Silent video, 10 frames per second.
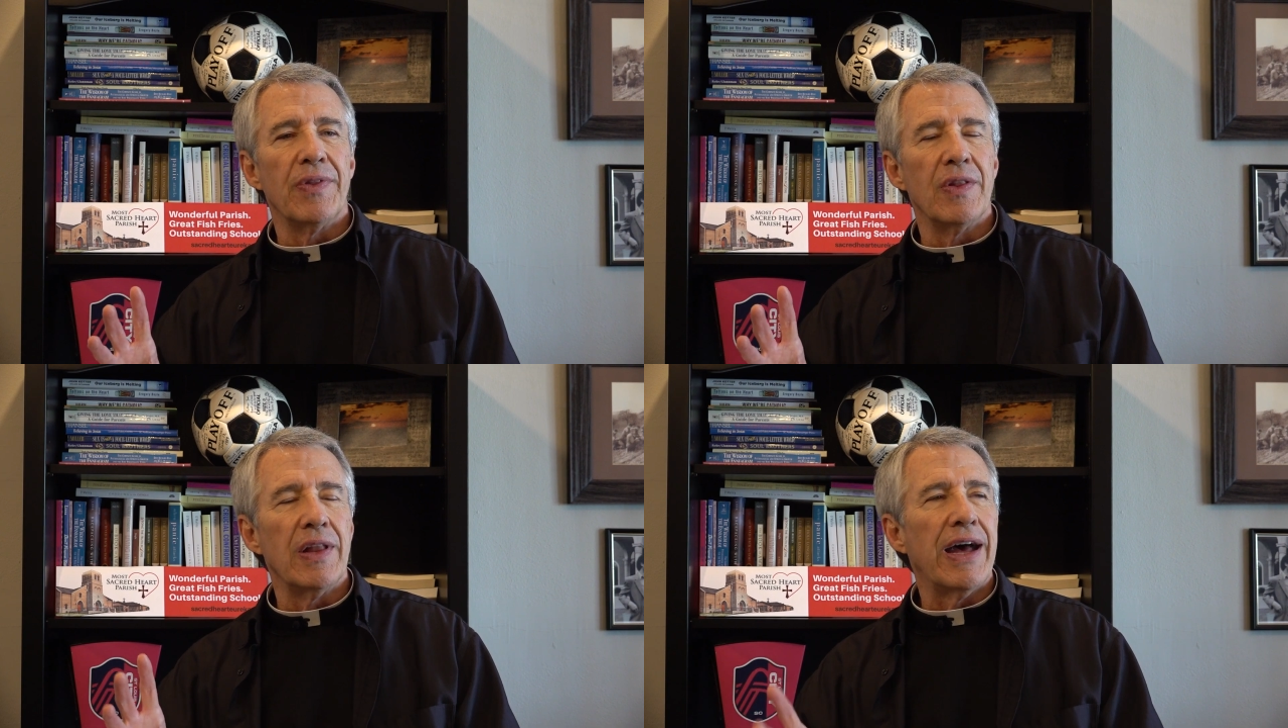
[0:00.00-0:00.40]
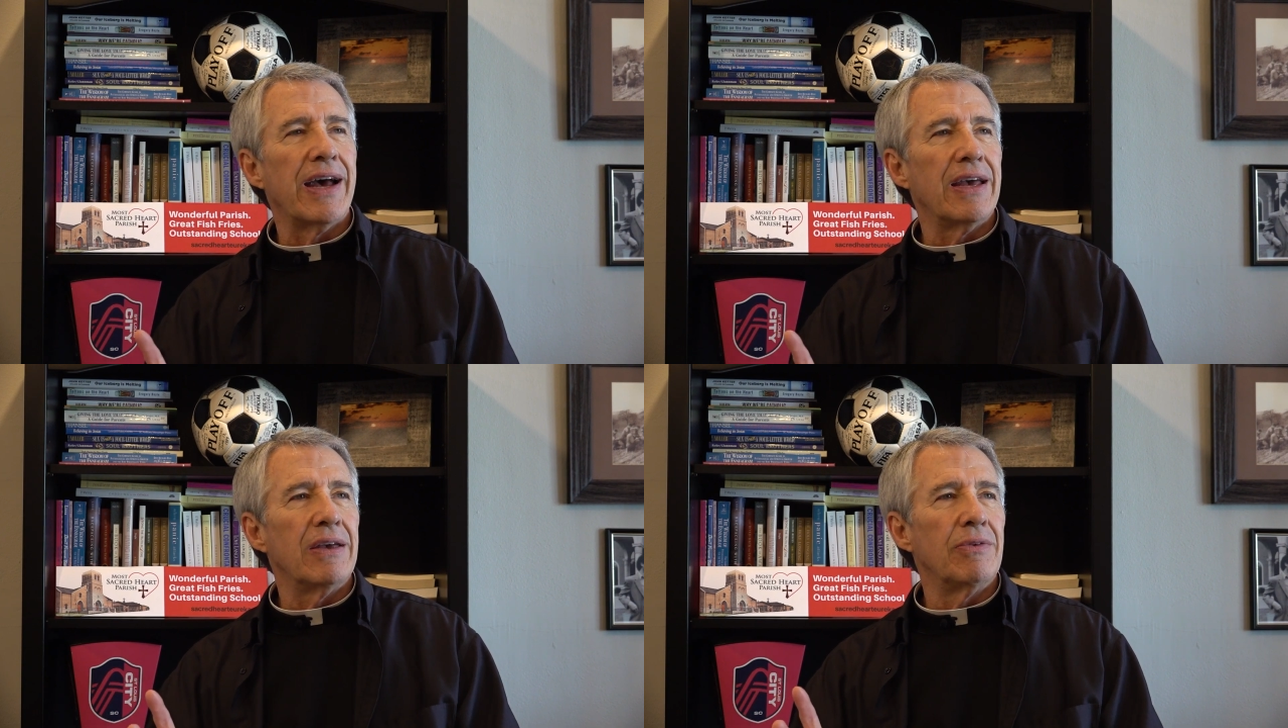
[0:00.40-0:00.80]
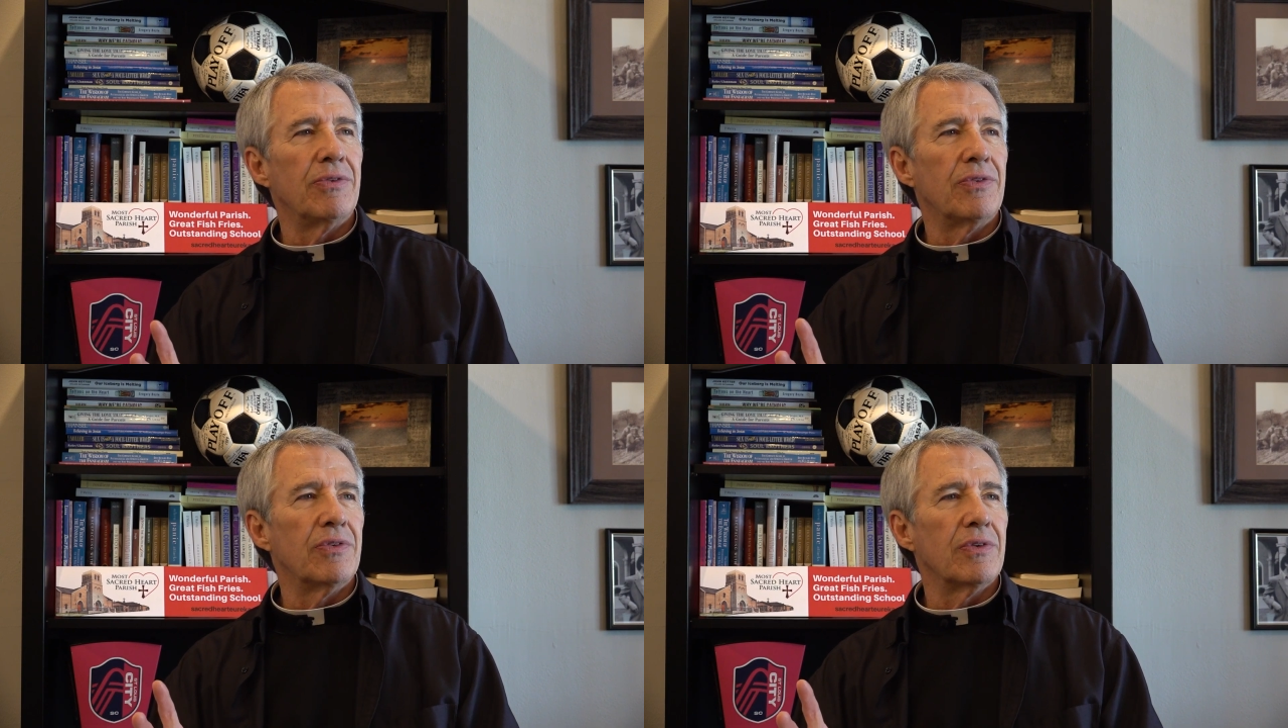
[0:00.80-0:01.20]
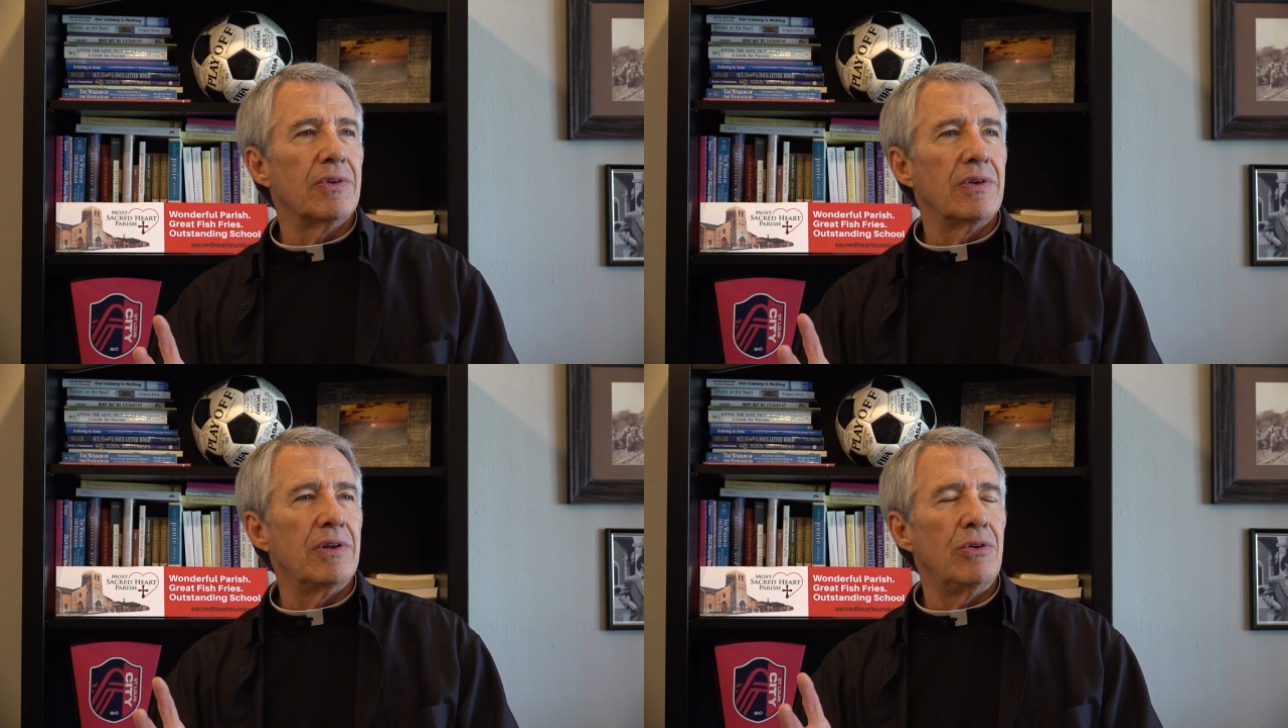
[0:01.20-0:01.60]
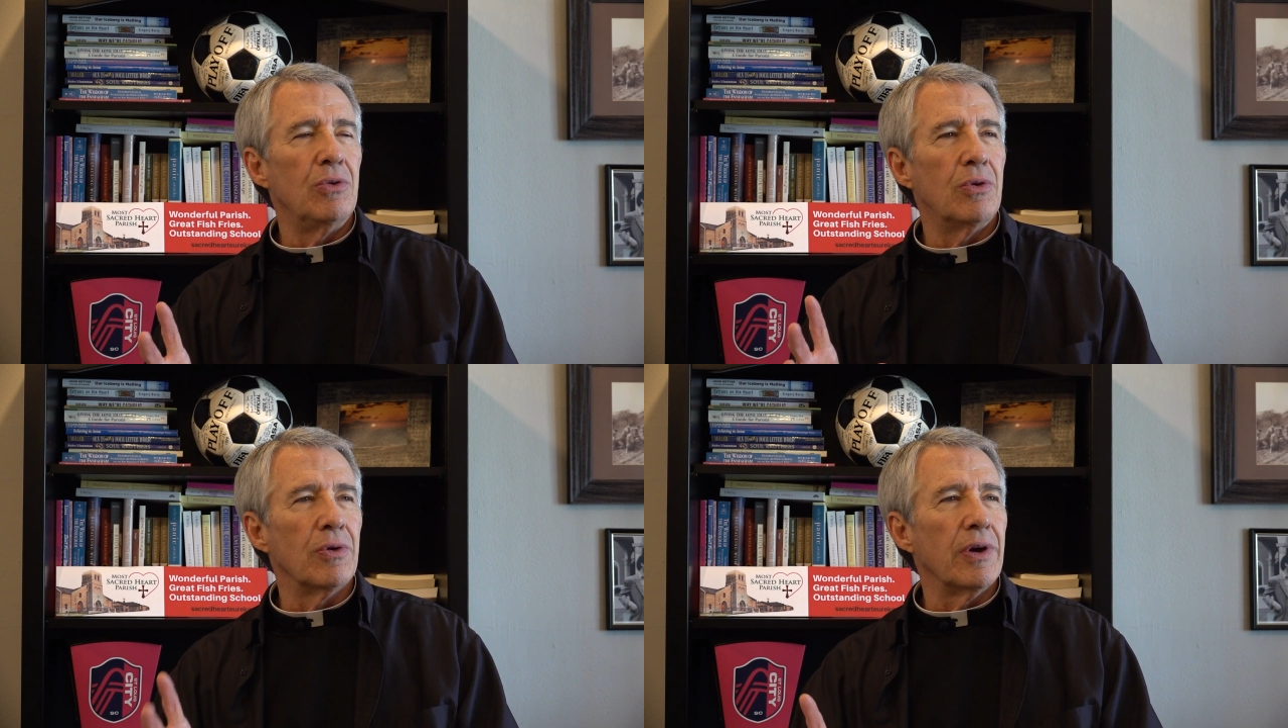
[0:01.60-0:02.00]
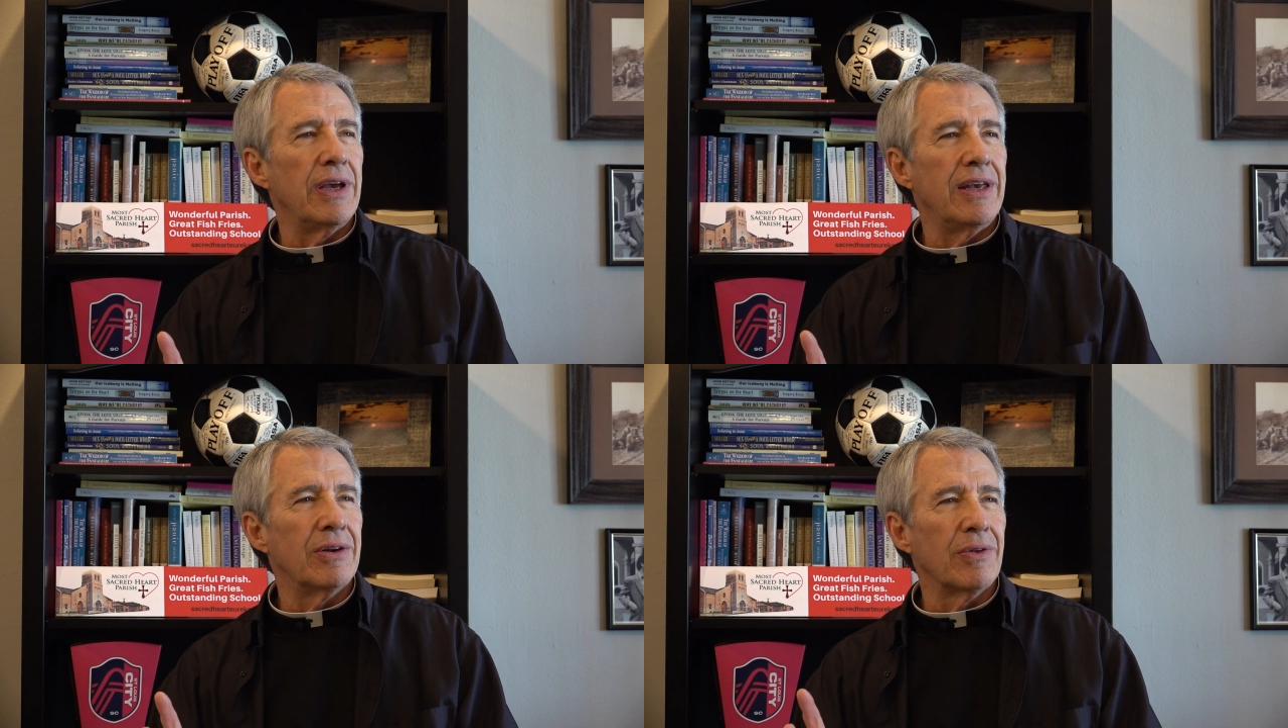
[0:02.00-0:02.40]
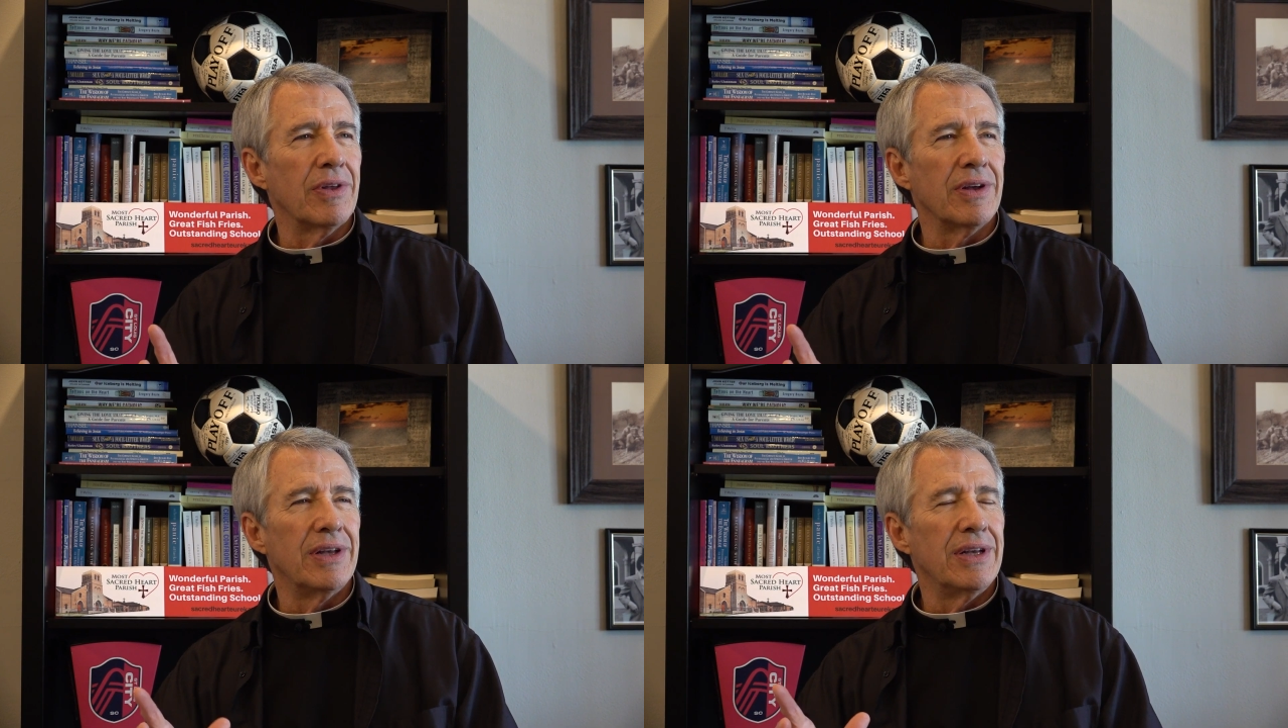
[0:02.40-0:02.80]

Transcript: lives in Ukraine or the